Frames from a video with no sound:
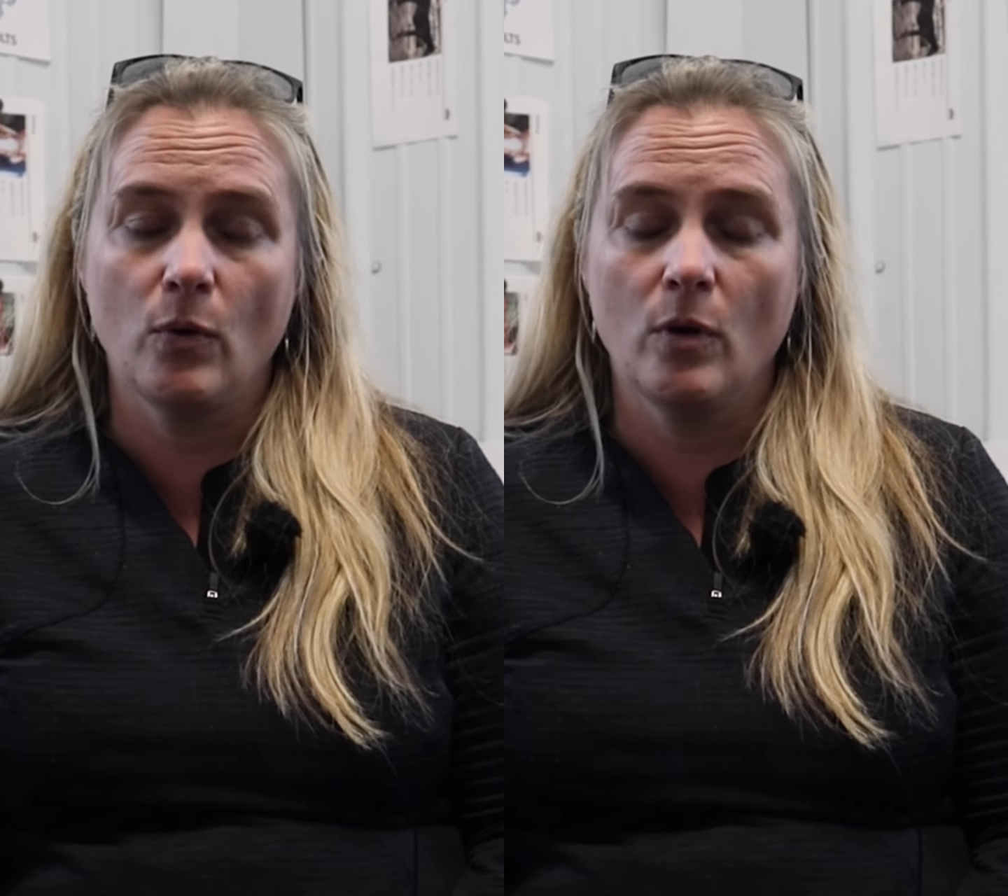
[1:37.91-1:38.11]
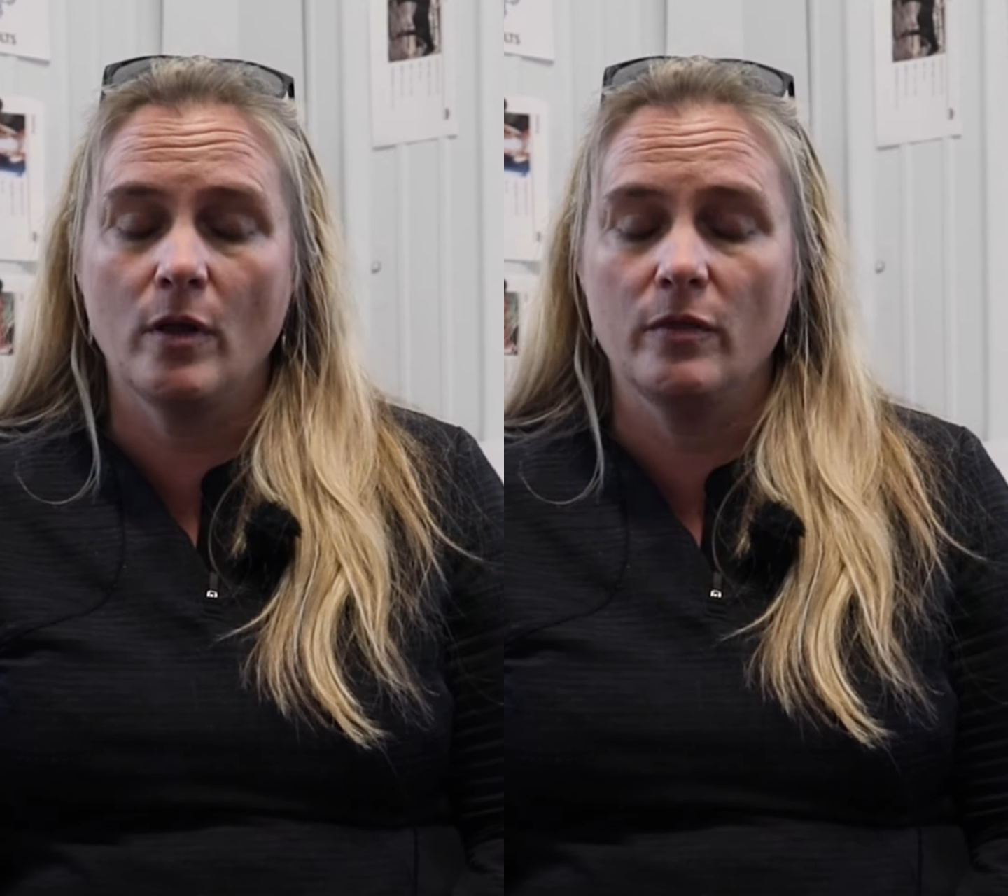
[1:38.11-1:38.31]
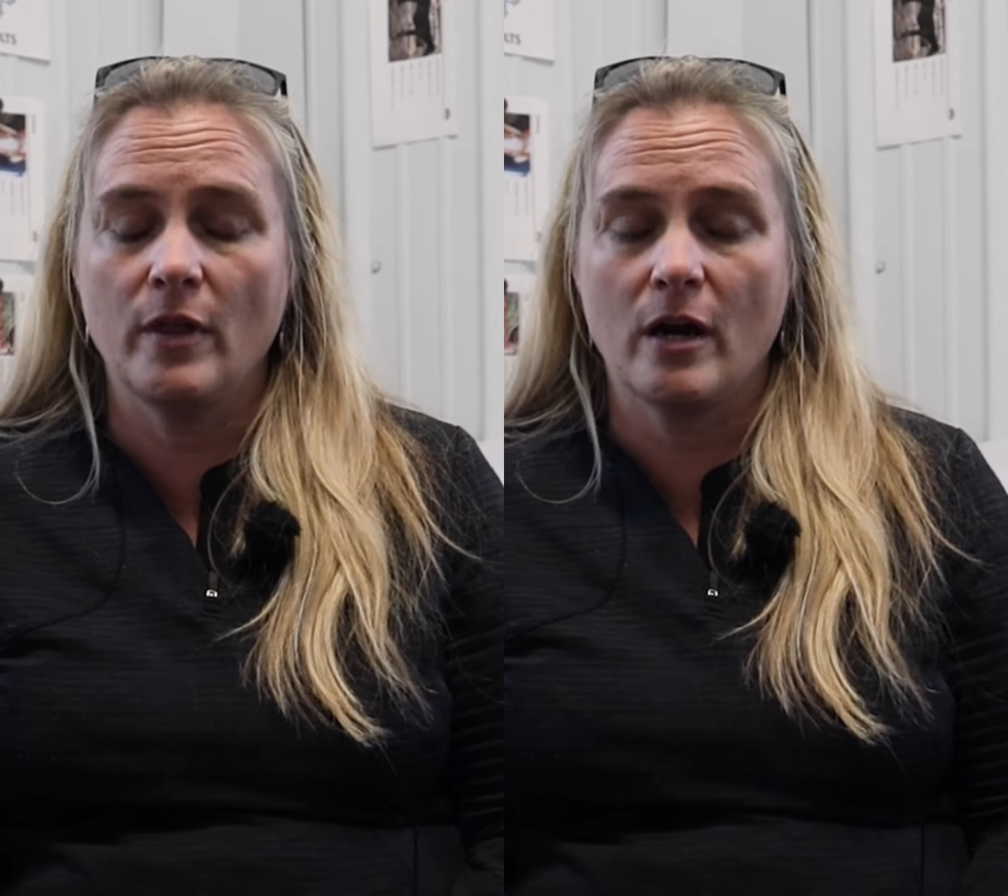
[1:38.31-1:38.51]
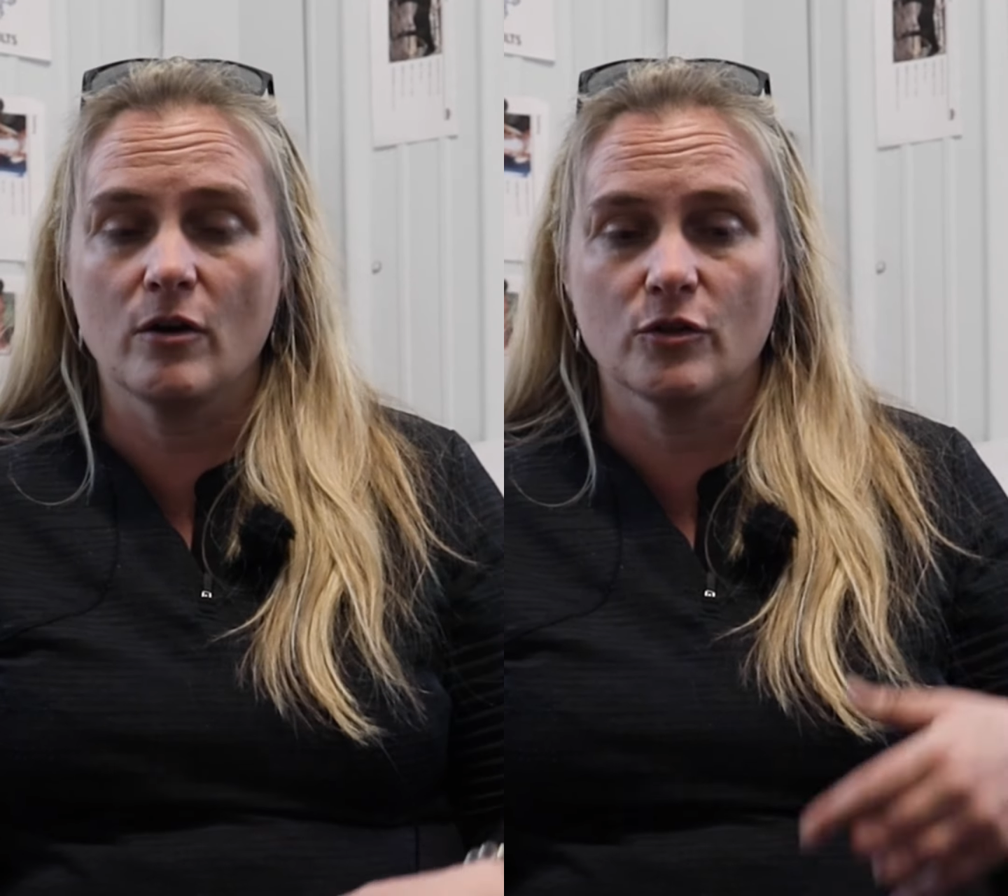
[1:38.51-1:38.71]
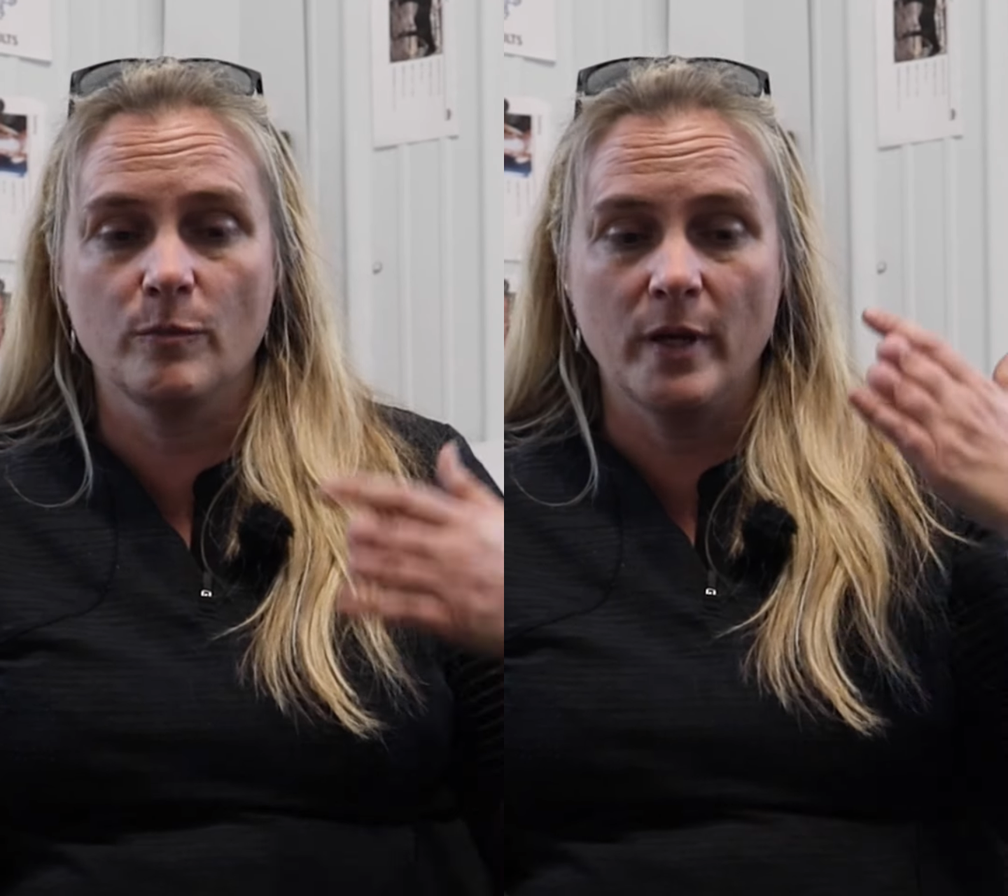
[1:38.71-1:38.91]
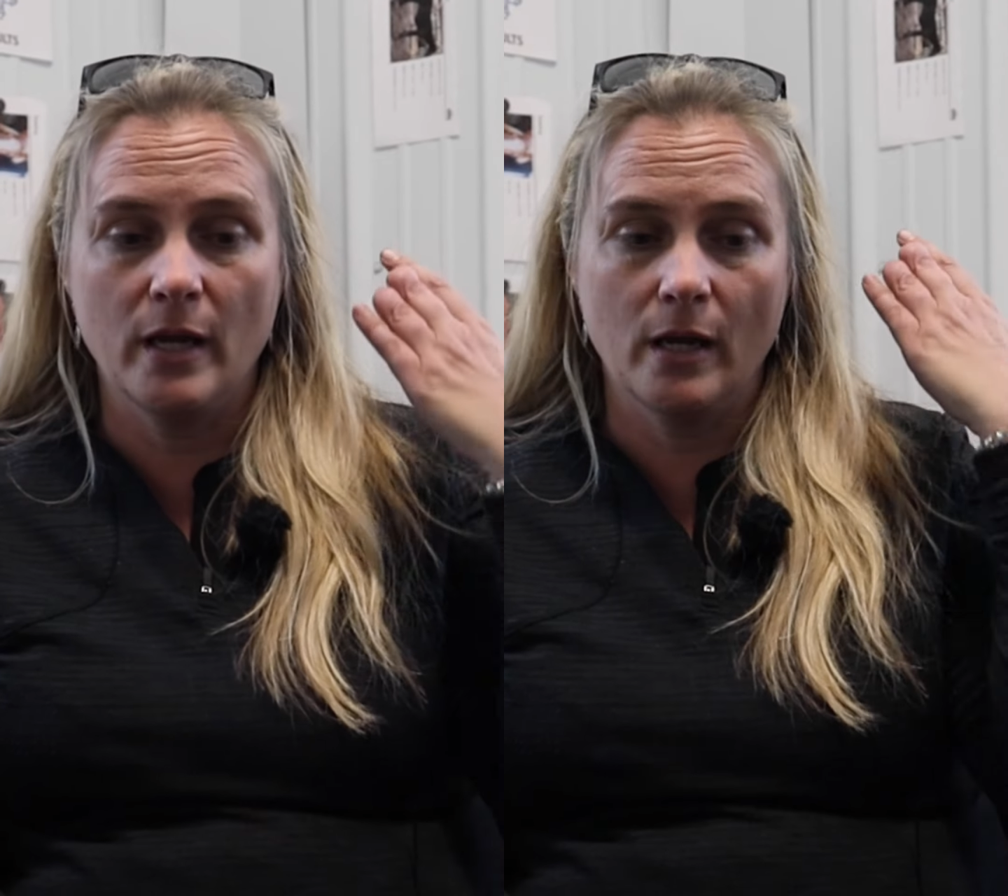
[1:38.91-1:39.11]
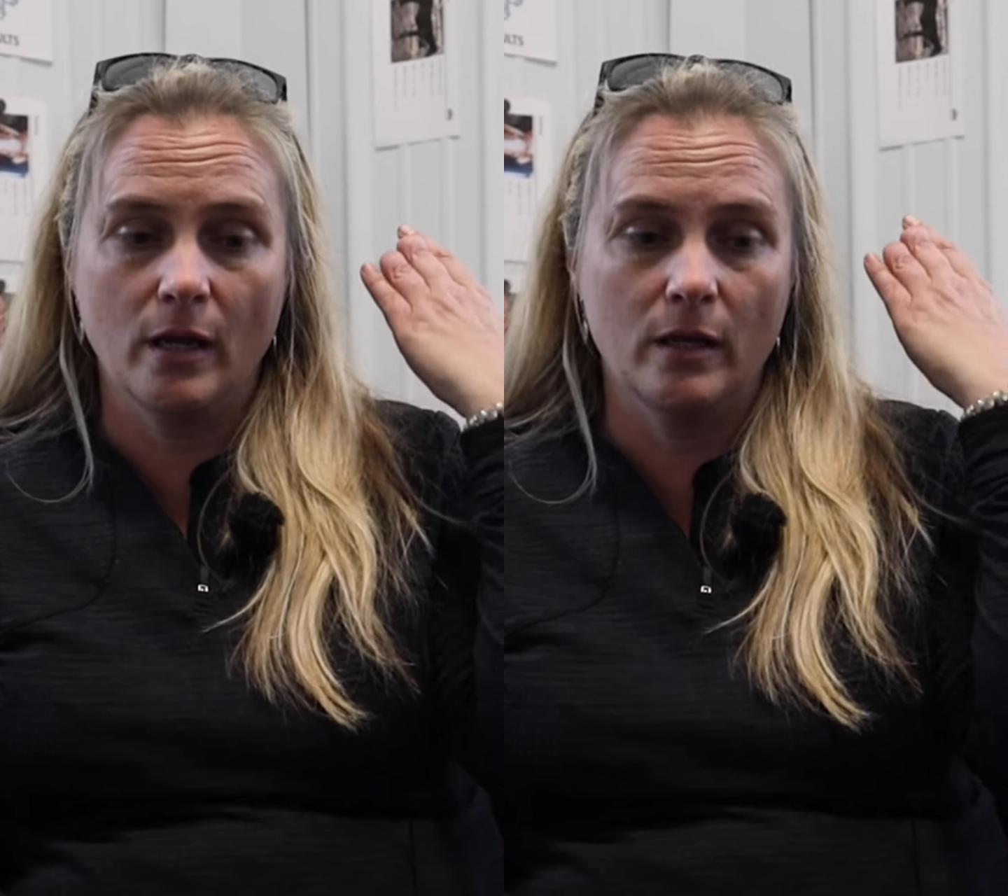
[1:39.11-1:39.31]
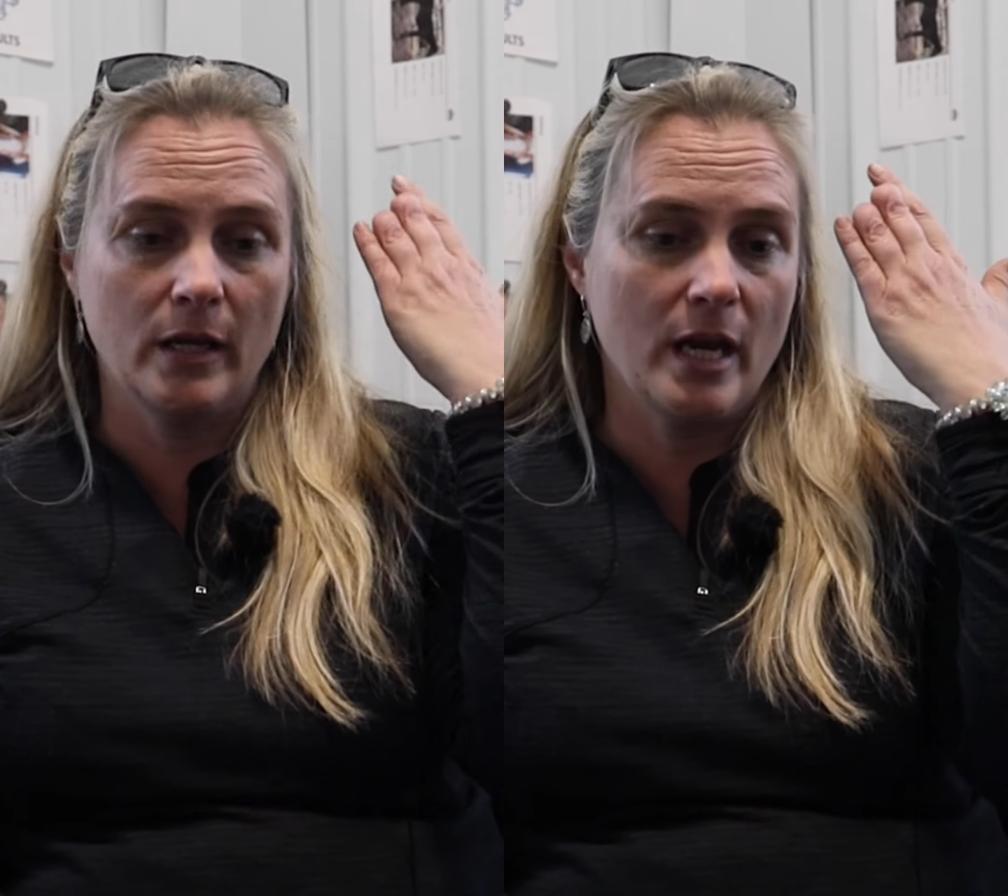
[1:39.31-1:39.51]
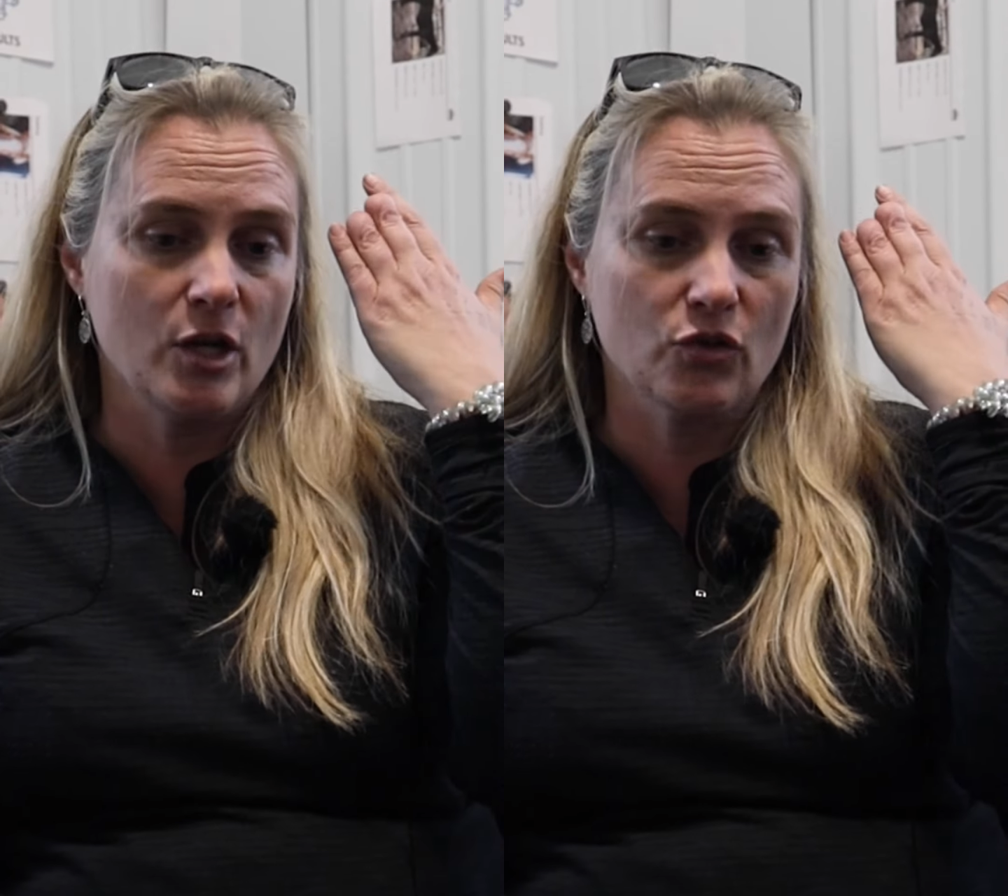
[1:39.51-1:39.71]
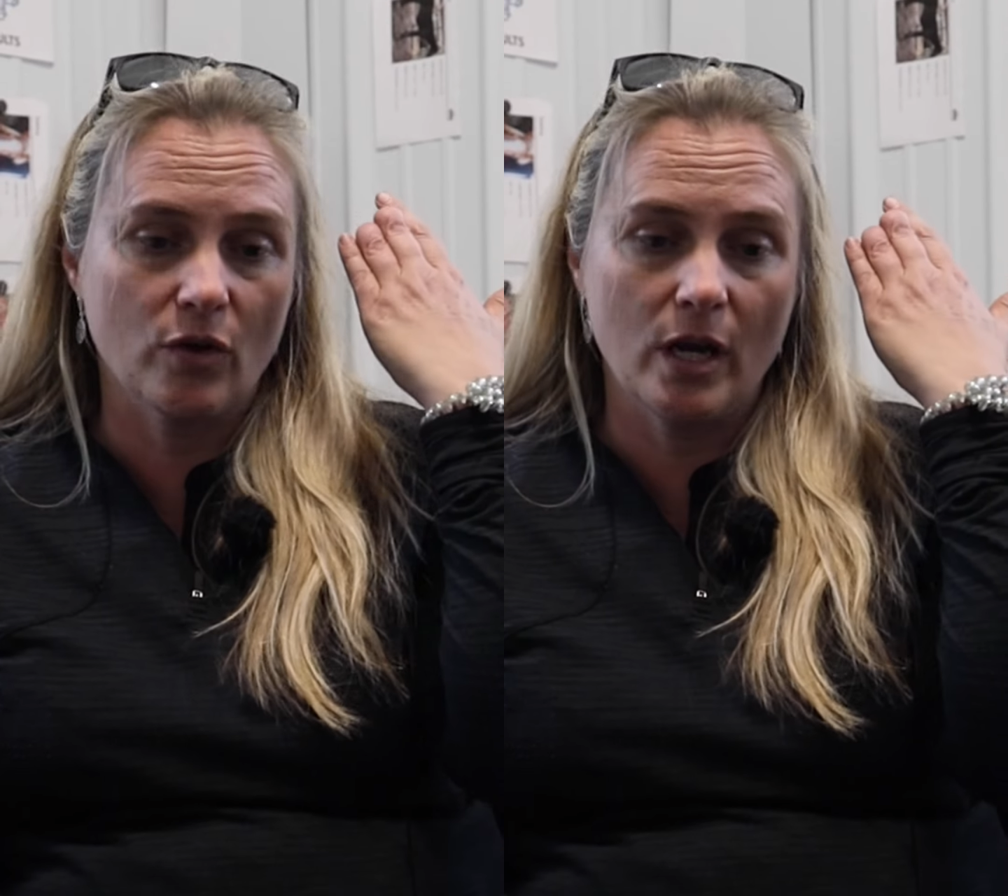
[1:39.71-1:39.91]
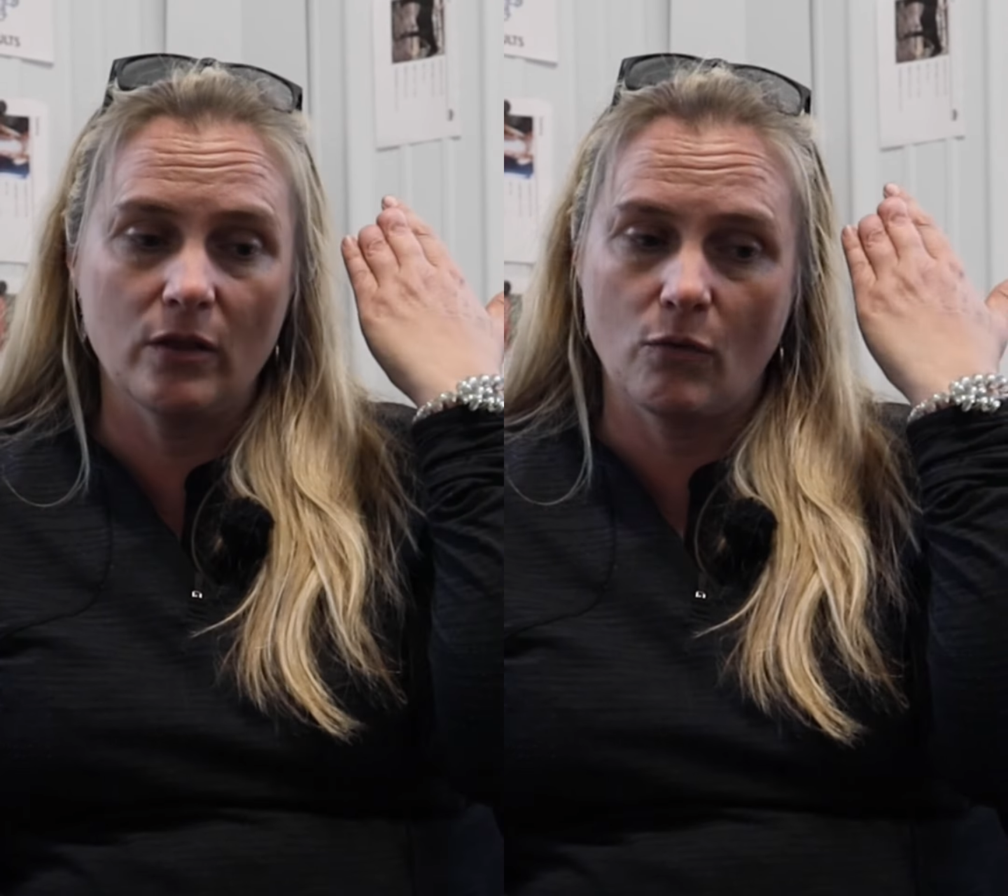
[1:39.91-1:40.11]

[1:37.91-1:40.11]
point there's been an injury,